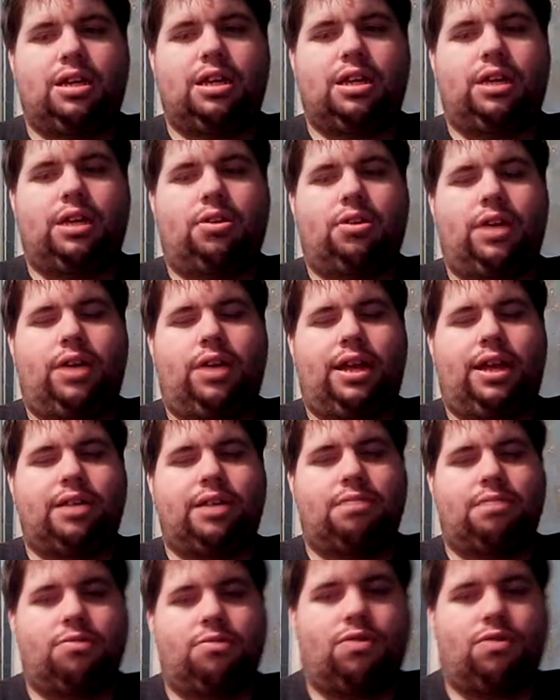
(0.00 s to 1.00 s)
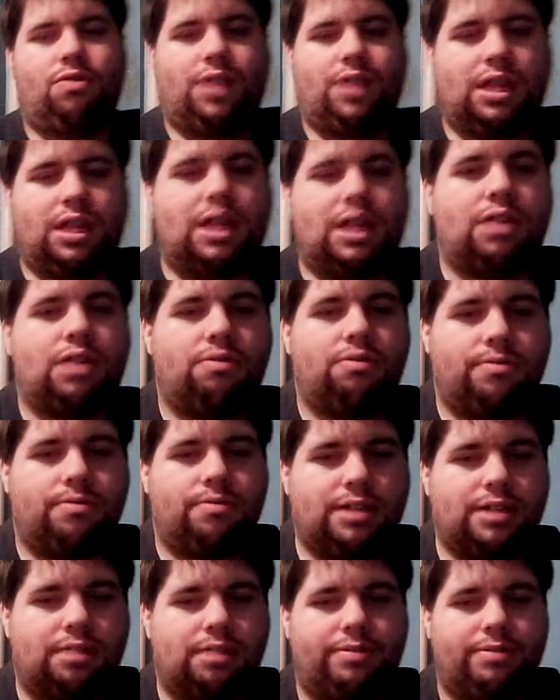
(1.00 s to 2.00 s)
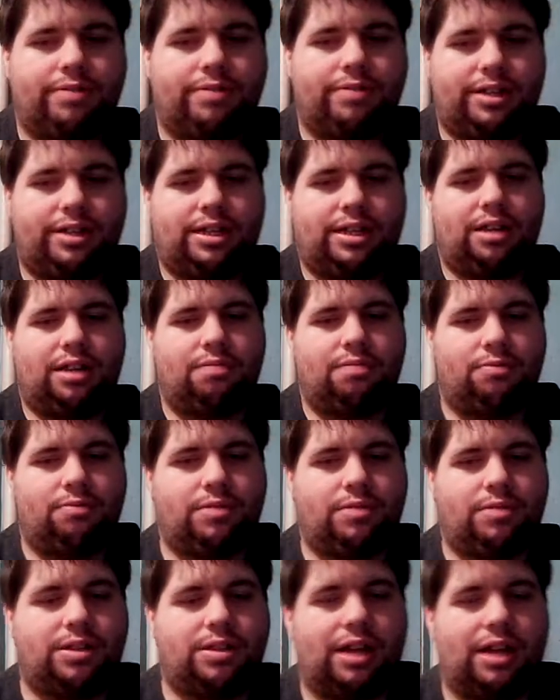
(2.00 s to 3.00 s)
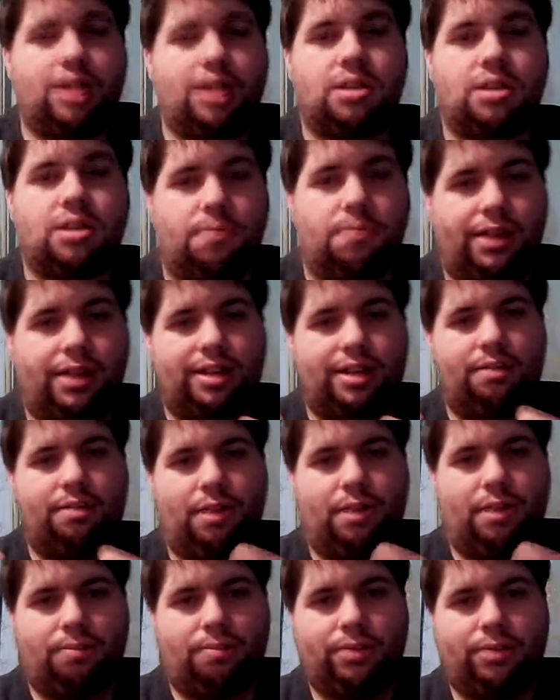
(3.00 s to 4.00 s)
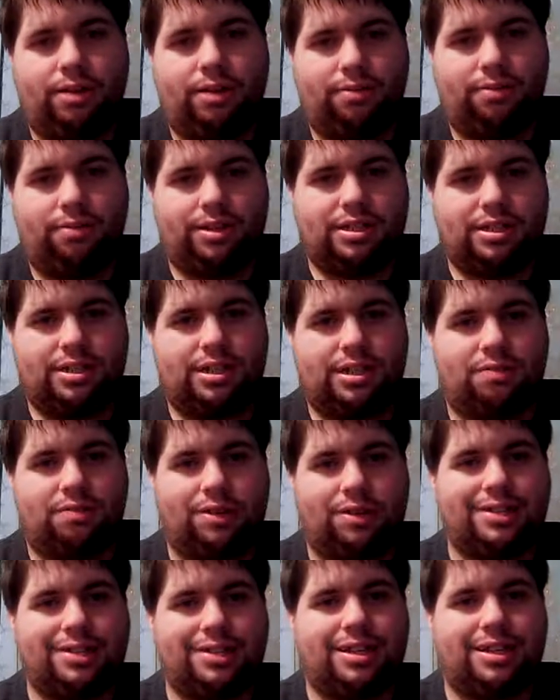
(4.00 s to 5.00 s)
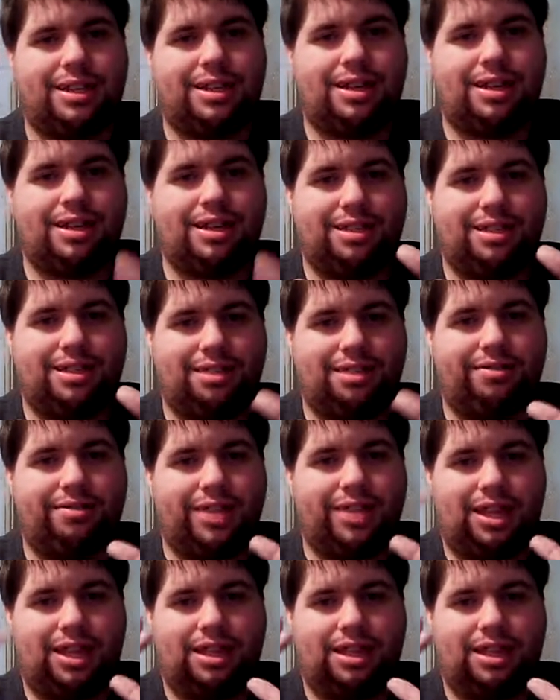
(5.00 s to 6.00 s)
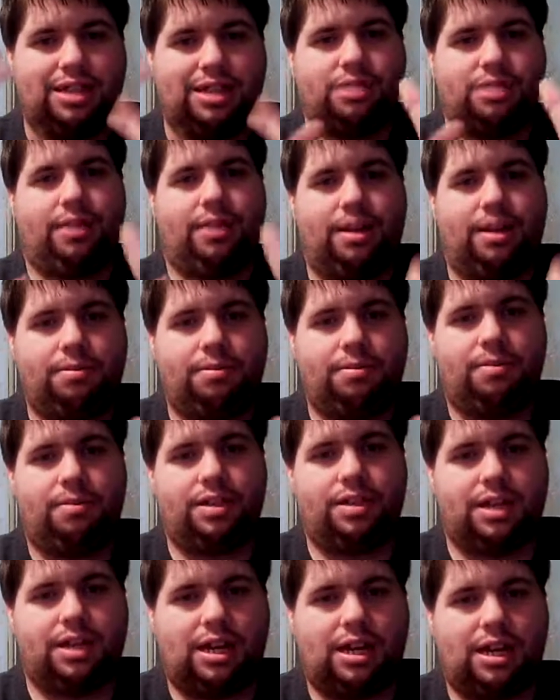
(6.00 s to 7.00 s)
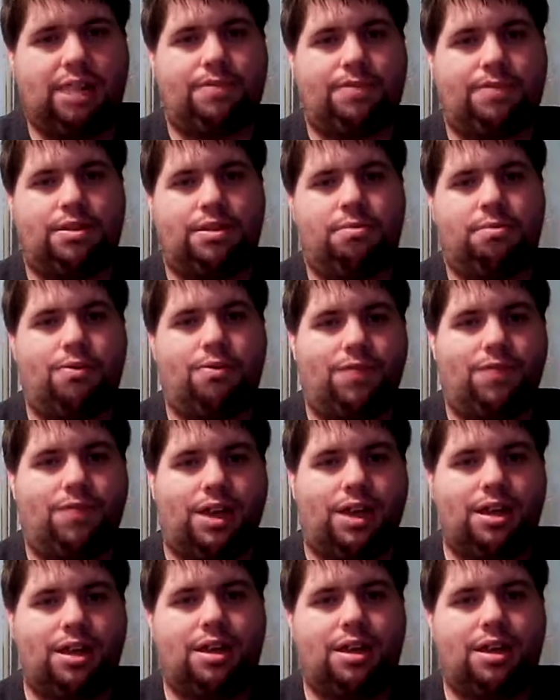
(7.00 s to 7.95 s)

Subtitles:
Ahead of the movie. They knew it was going to be released ahead of the movie, so they actually planned it to be a prequel. It literally leads right up to what's going to happen in the movie.